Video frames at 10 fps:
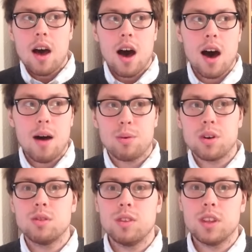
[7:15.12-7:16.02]
Uh,
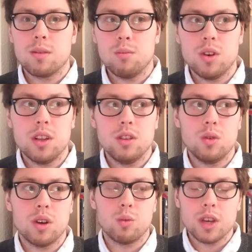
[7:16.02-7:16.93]
person in the community
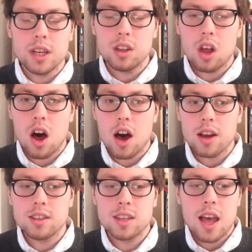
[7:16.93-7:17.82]
doing
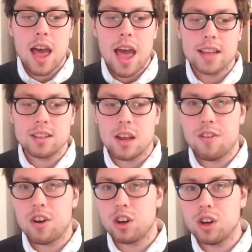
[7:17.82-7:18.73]
read-alongs and
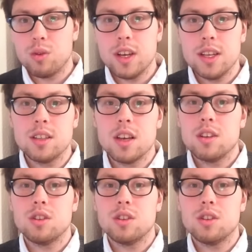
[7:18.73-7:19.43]
stuff on Goodreads,